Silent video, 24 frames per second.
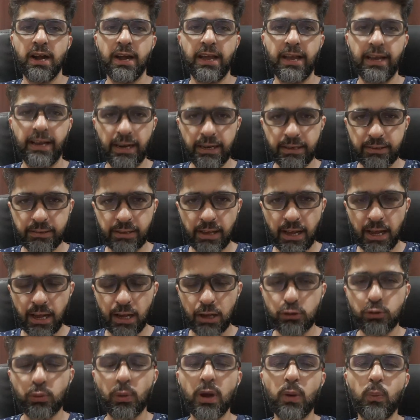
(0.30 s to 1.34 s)
Hey guys,
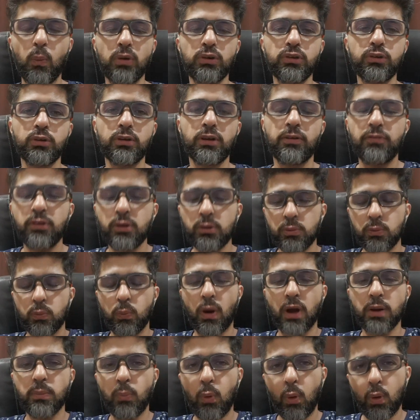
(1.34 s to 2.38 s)
so I wanted to review
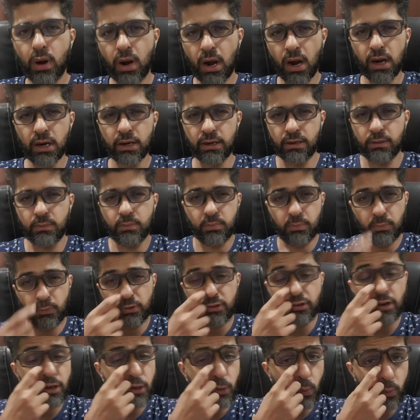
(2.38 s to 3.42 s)
one more card
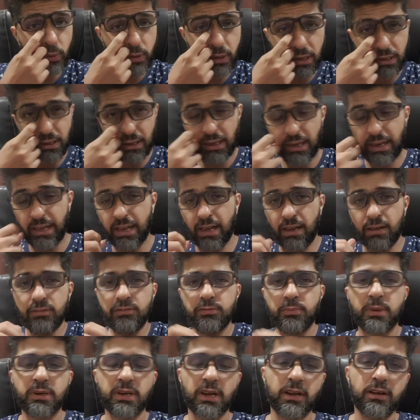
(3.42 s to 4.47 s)
which I don't currently have,
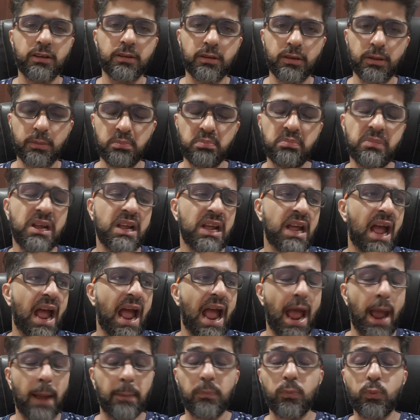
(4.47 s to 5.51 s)
but I
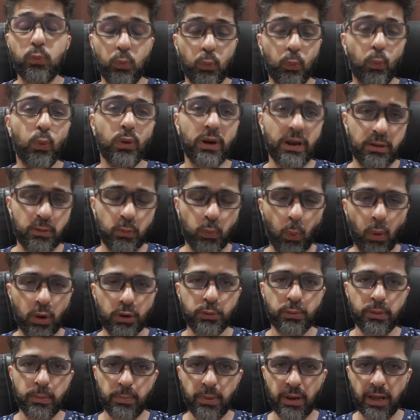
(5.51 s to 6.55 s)
would want
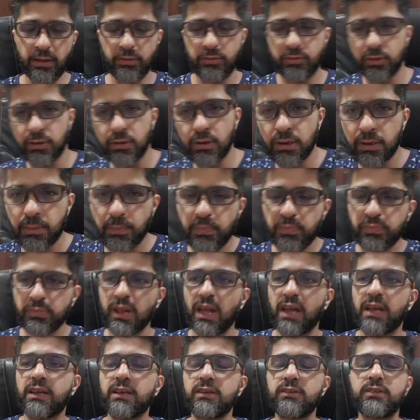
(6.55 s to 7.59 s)
to apply for
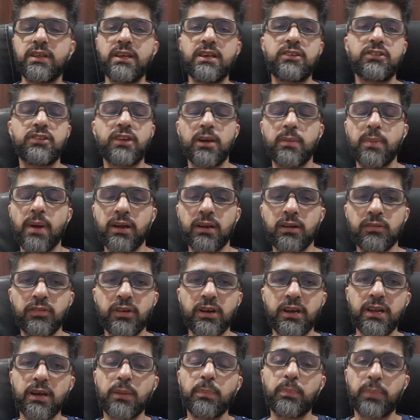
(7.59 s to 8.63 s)
is the State Bank of
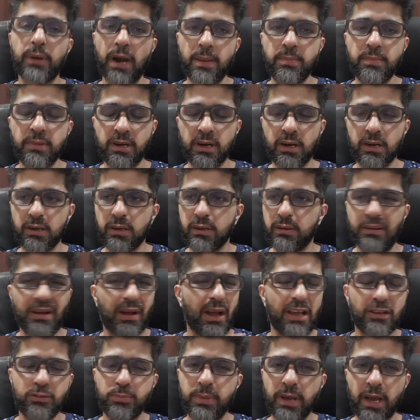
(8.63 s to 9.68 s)
India Prime card,
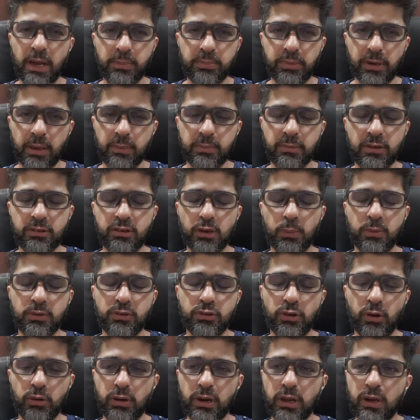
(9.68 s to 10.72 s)
SBI Prime. That's how it's
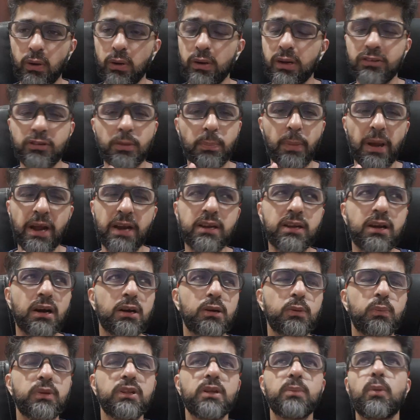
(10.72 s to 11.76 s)
shortly called. It's a paid
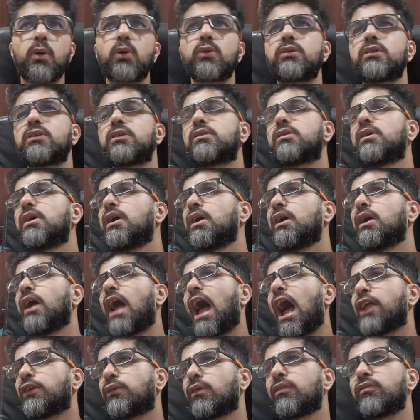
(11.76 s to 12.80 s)
card with about an
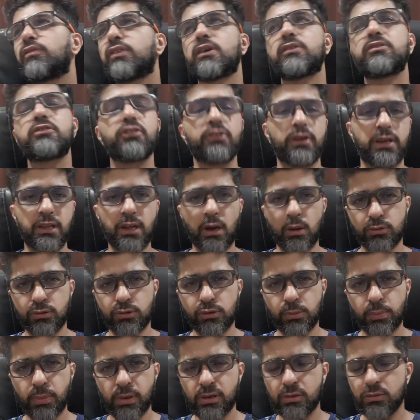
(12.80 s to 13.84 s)
annual fee of 3,000
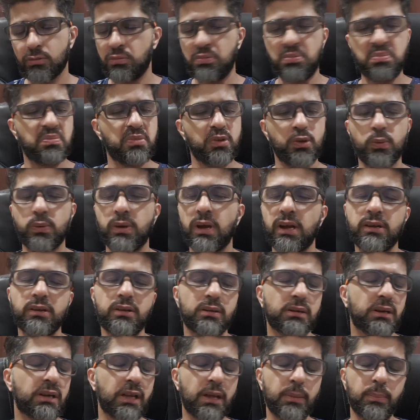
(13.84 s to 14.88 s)
rupees. You
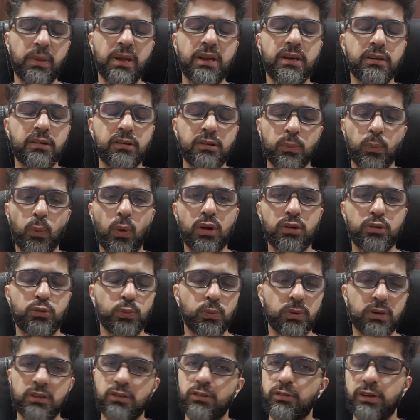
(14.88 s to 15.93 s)
get immediate rewards
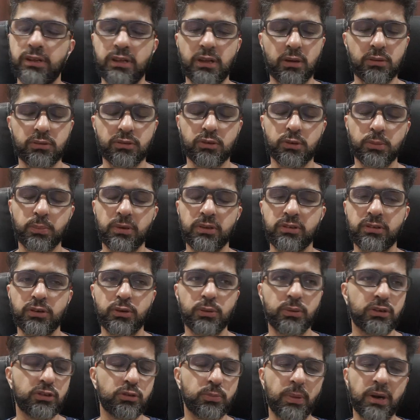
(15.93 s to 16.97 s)
worth 3,000 rupees that you
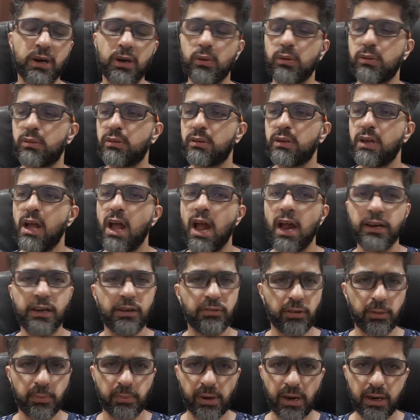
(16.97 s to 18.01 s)
can spend on
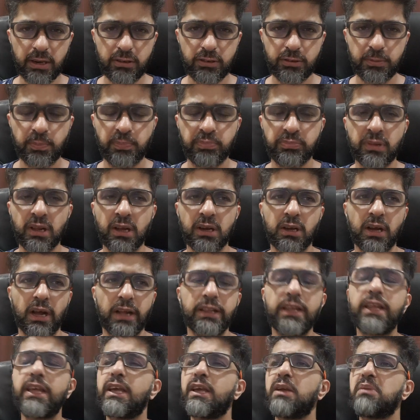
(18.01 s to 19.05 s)
different brands.
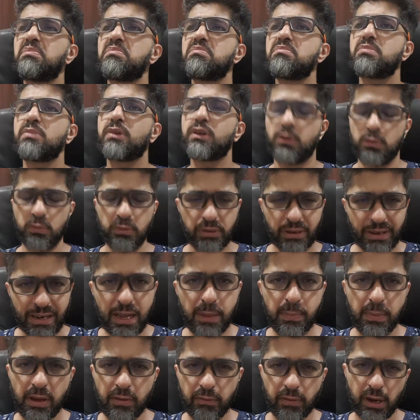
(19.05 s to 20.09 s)
The
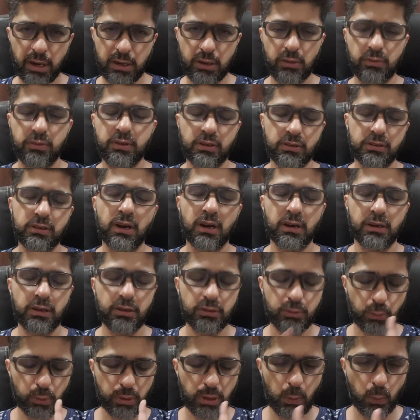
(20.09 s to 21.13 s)
redeeming value of this card,
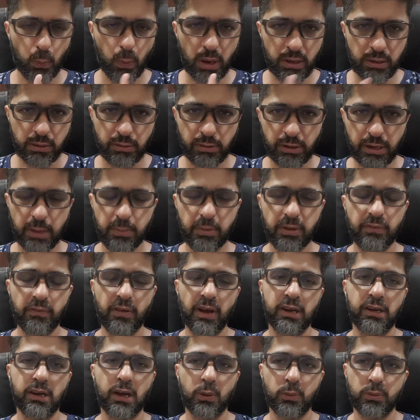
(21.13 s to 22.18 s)
there's only one redeeming
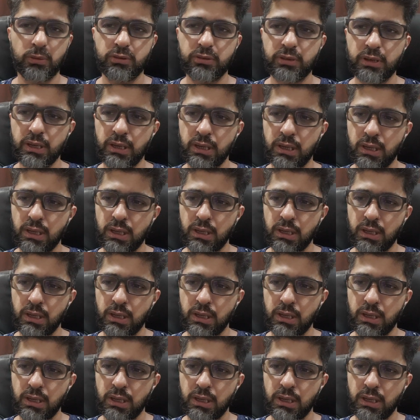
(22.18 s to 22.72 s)
value I would say.